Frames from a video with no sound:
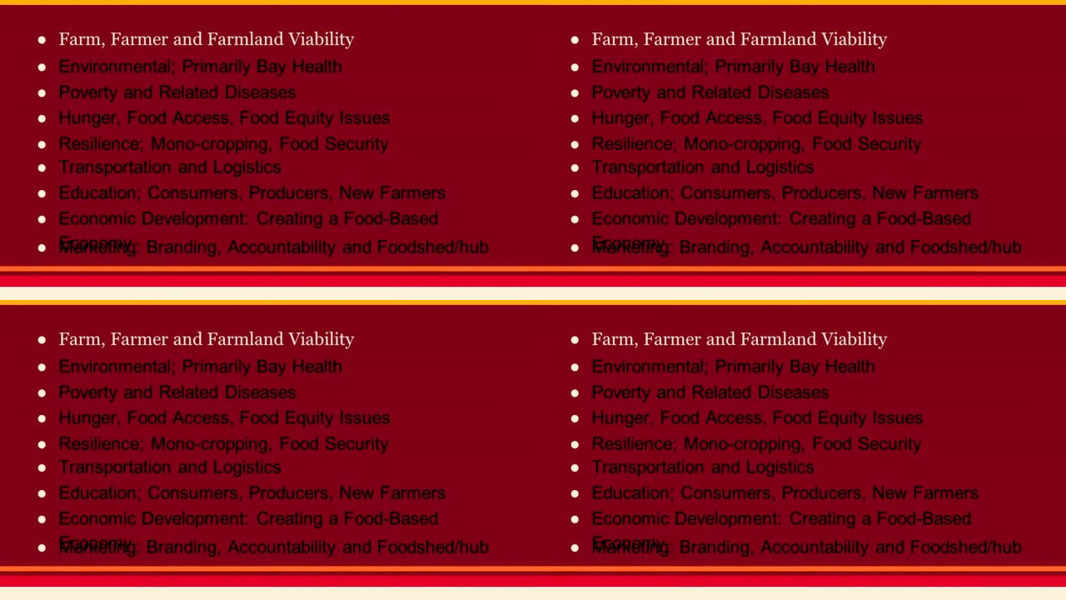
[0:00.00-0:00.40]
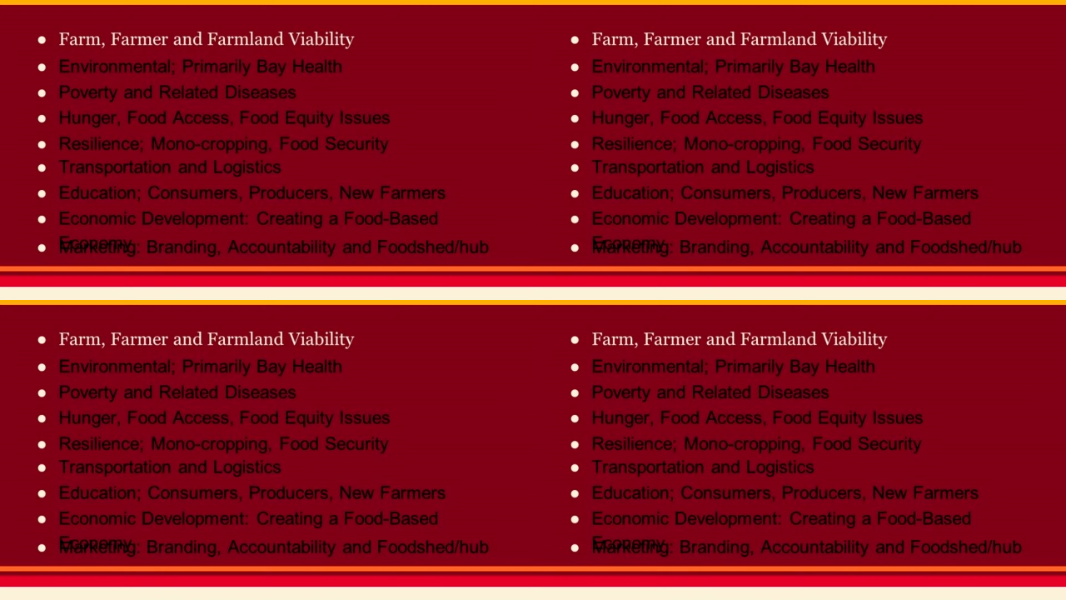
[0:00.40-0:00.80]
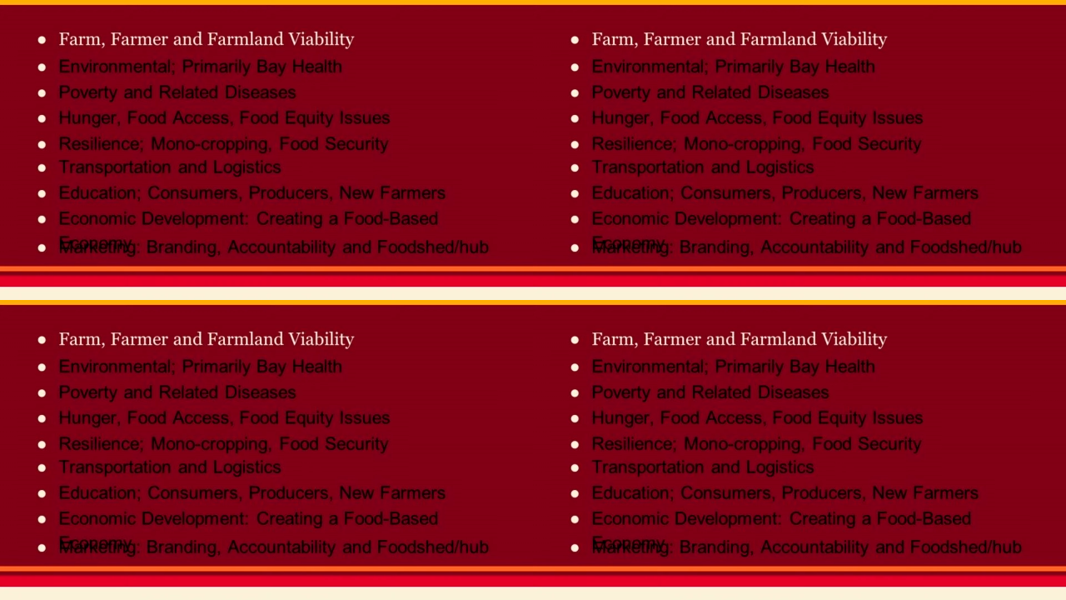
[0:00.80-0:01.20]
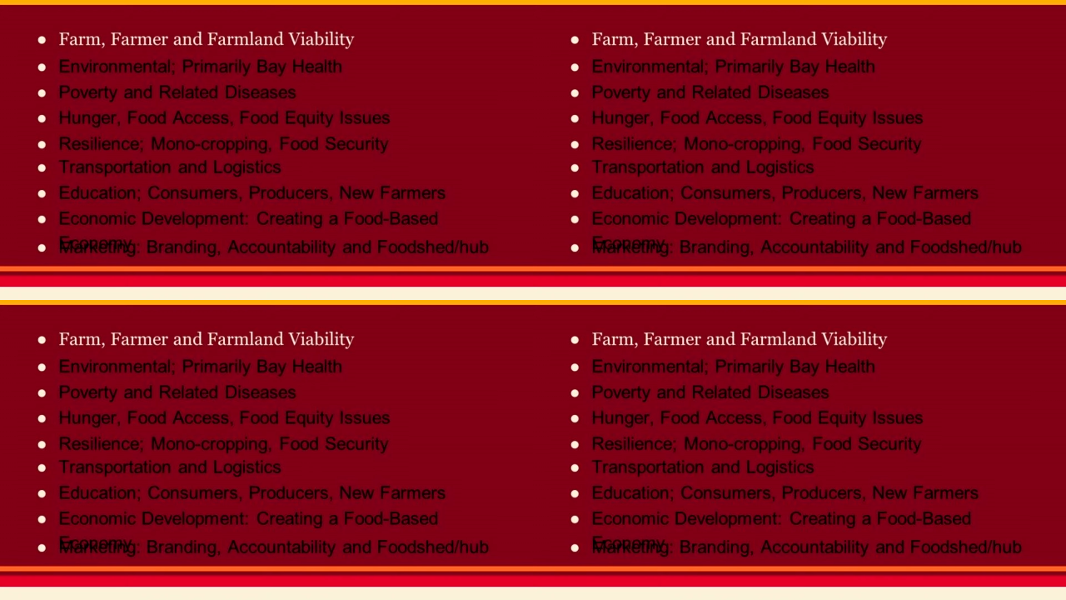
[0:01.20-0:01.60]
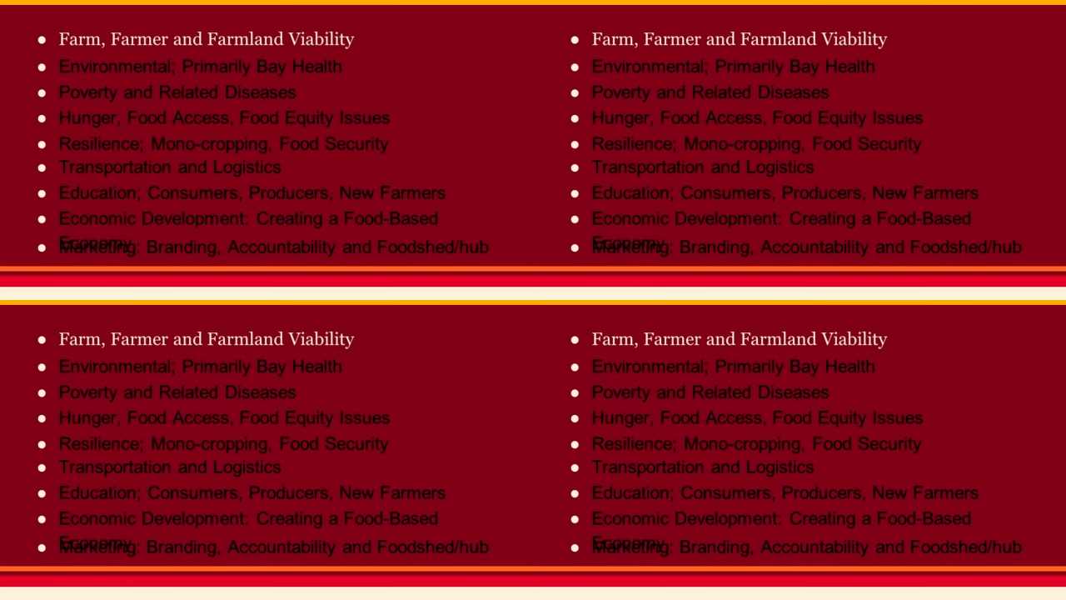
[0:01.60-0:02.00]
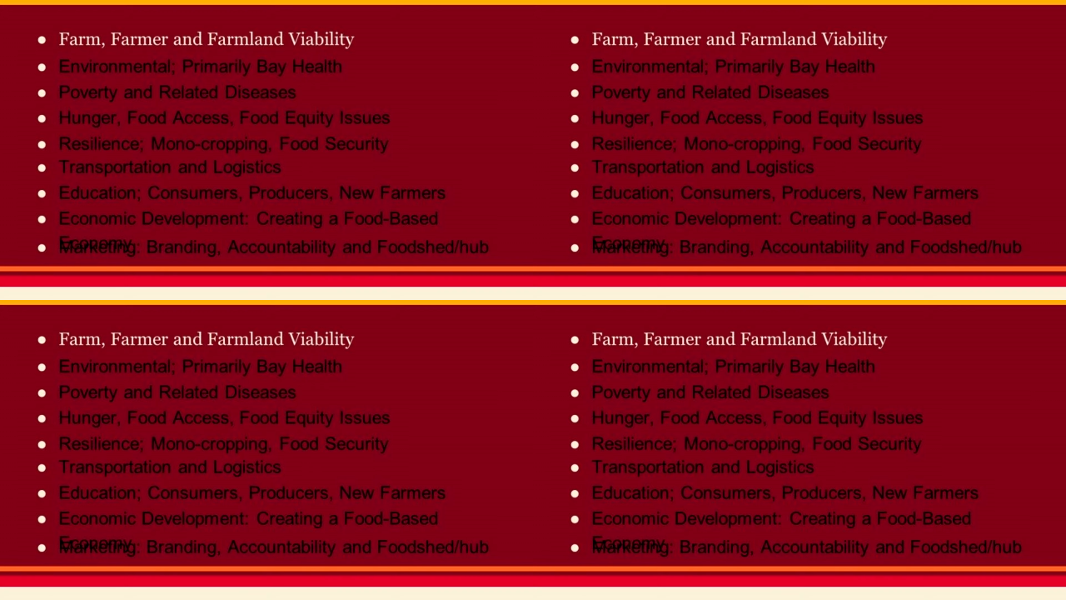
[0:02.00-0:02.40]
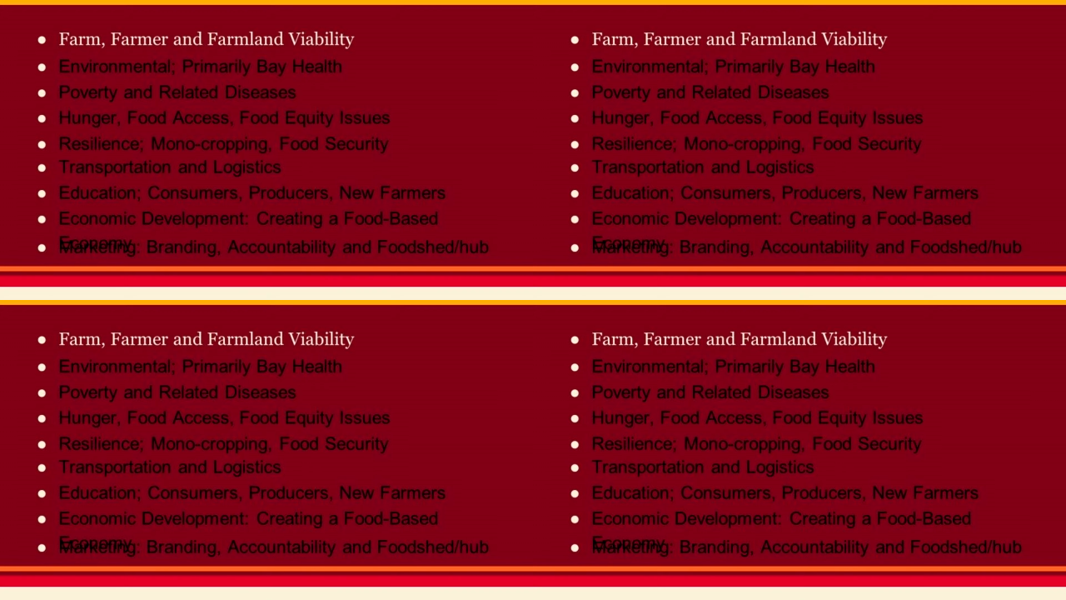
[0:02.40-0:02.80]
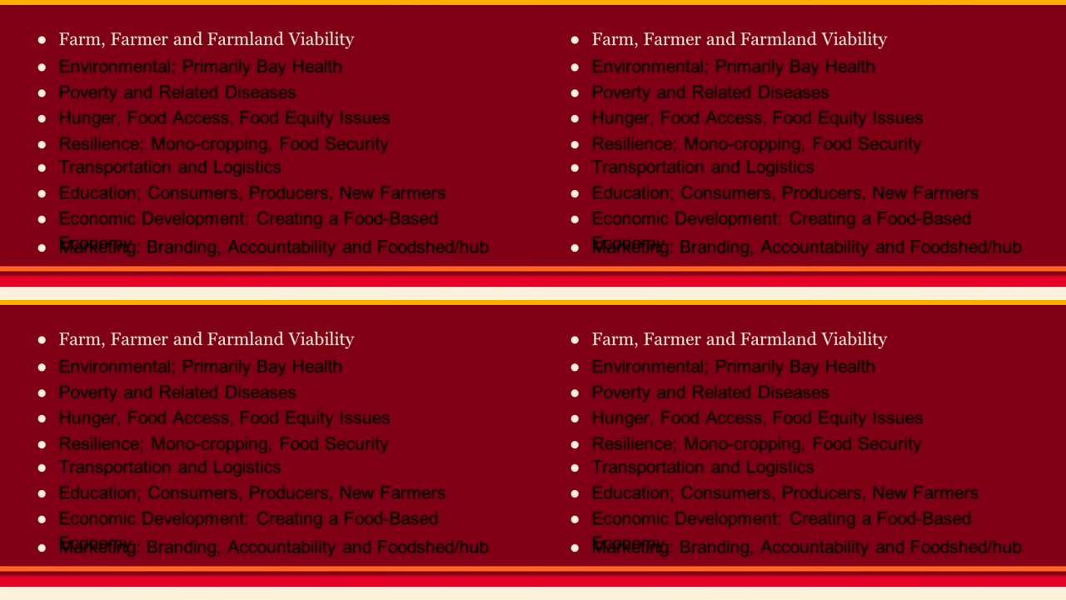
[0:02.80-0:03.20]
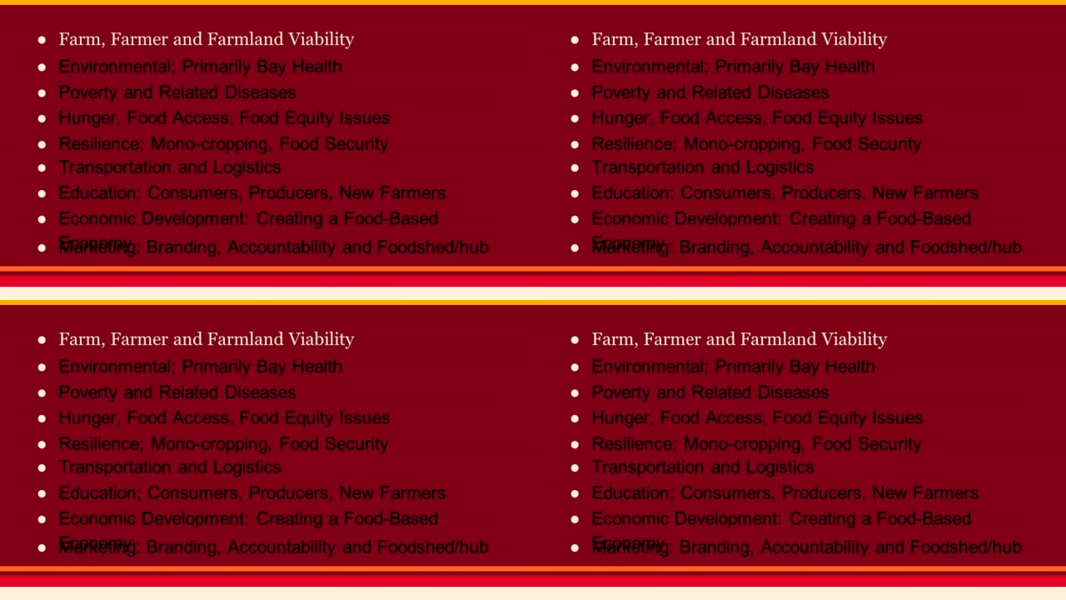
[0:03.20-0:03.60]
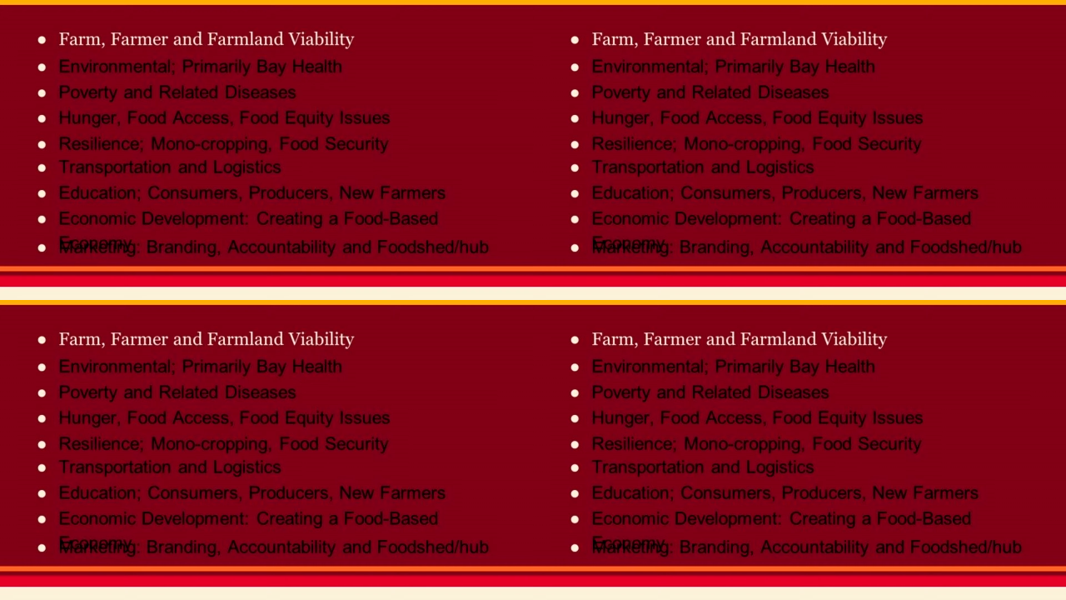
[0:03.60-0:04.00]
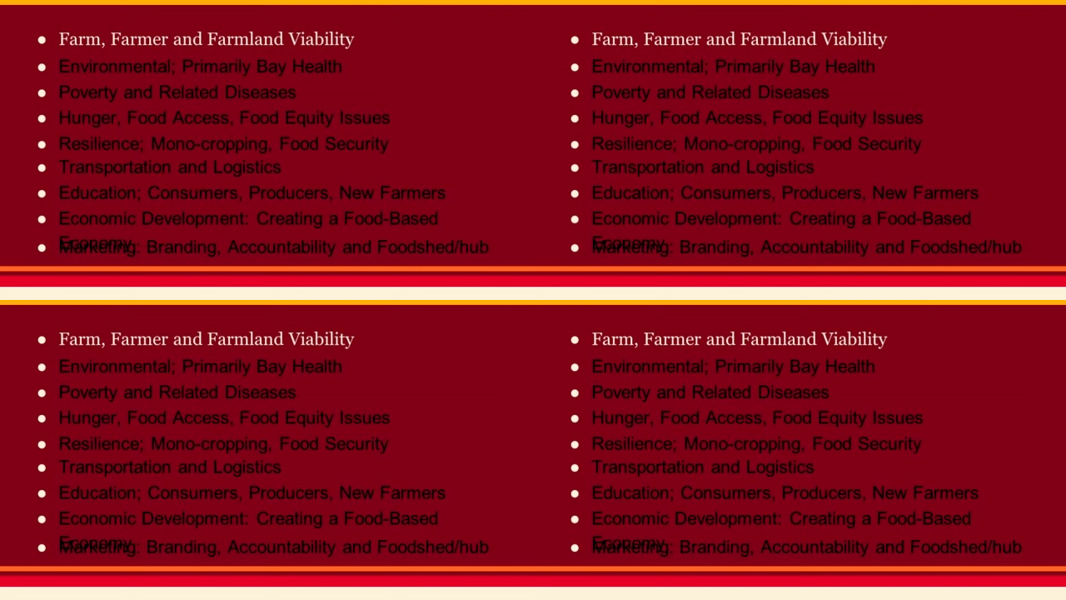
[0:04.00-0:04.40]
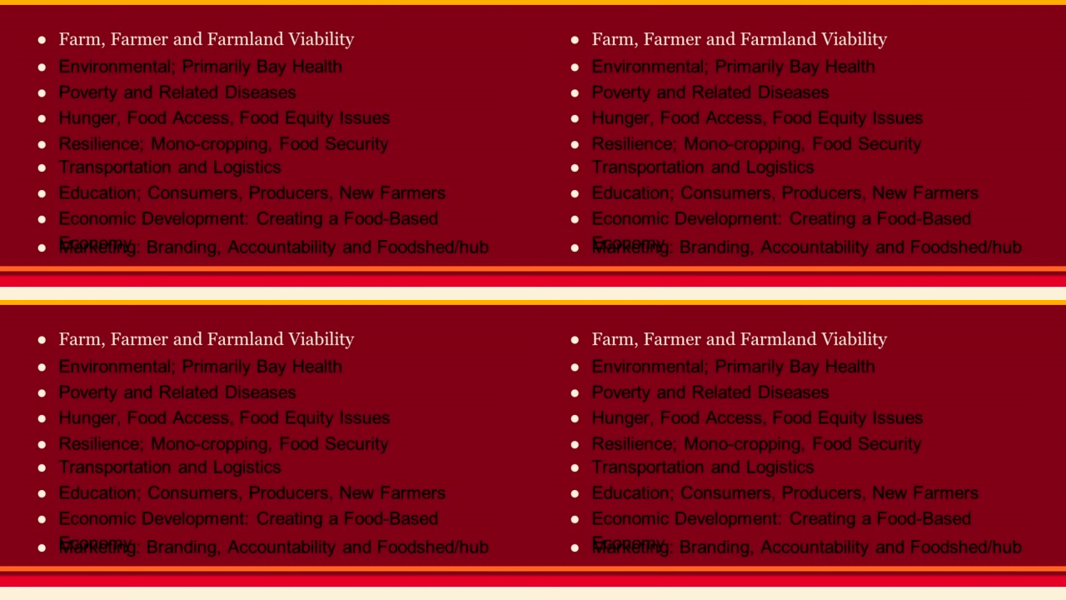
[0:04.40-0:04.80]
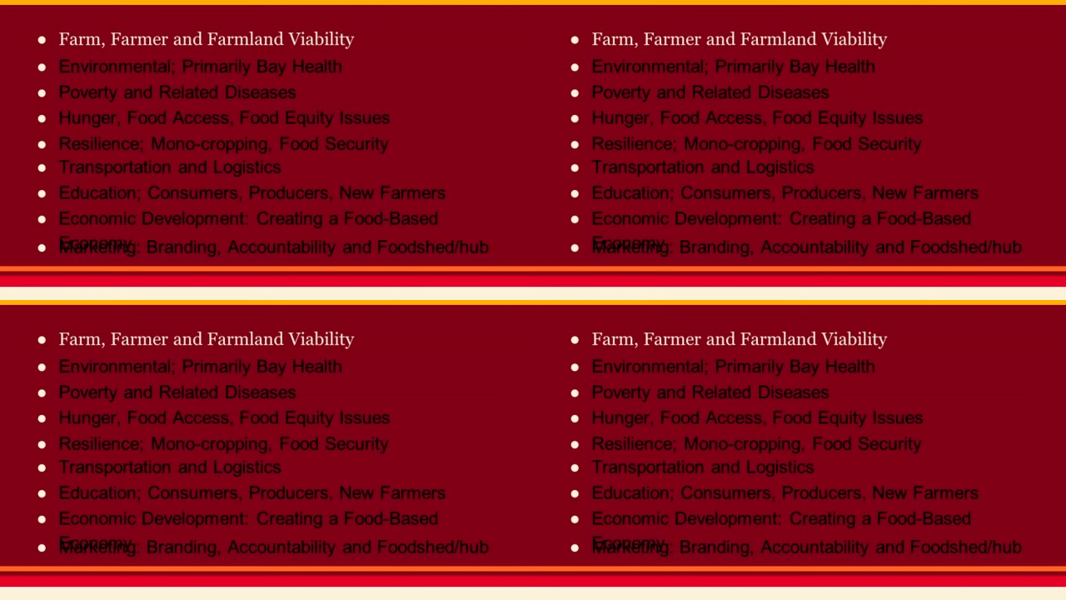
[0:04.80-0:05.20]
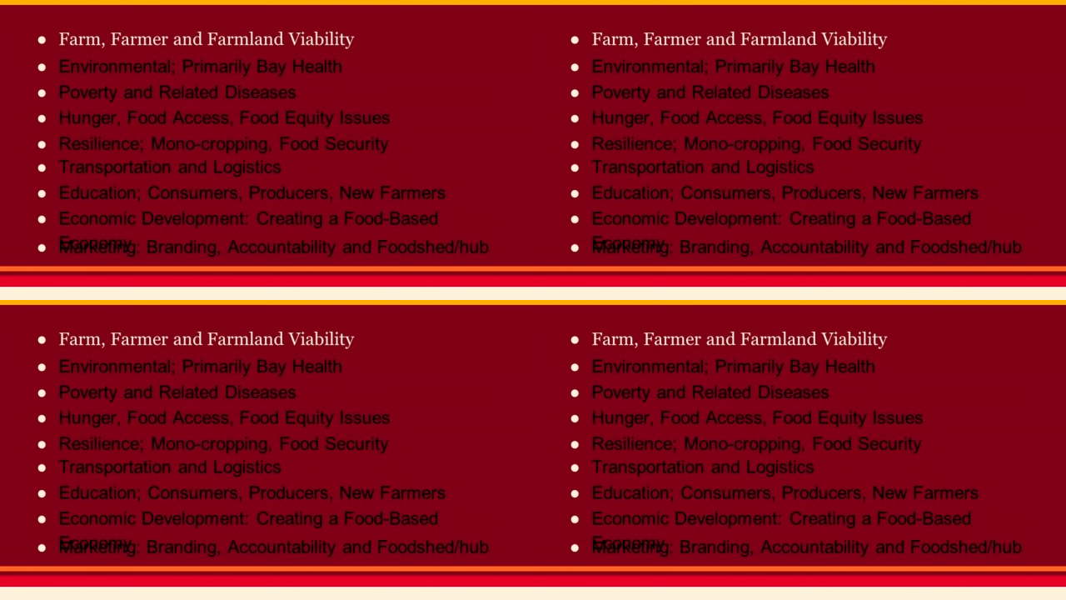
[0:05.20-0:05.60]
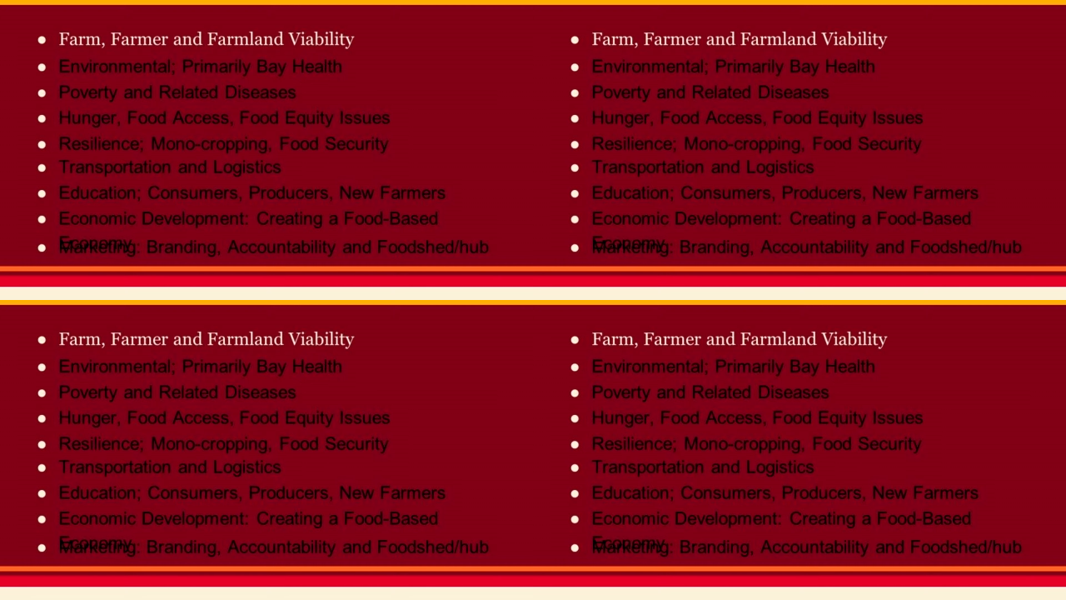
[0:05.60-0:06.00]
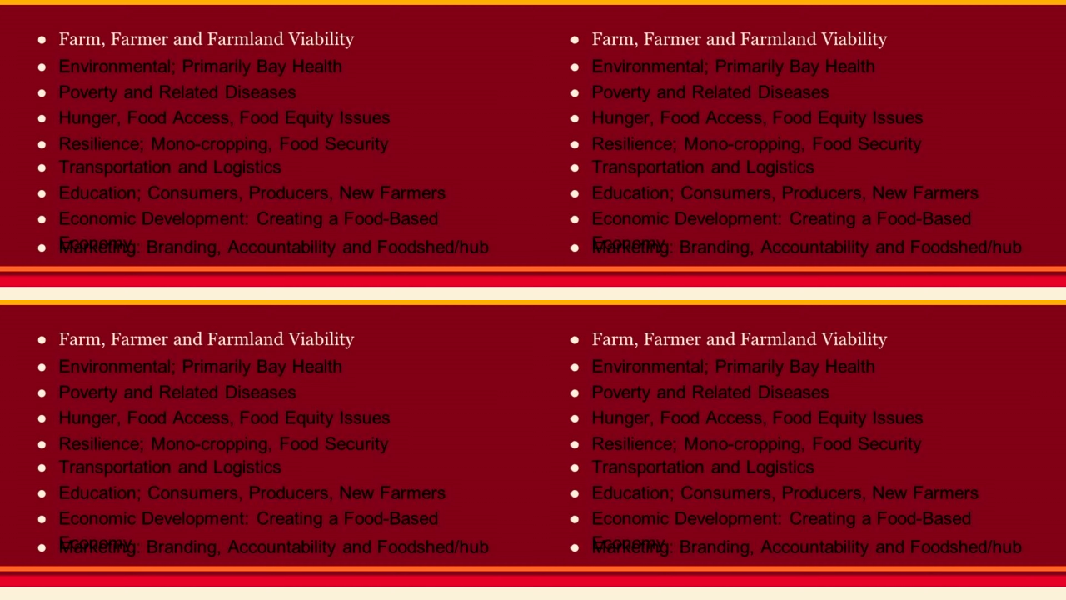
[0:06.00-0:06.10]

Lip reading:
[unreadable: no face in view]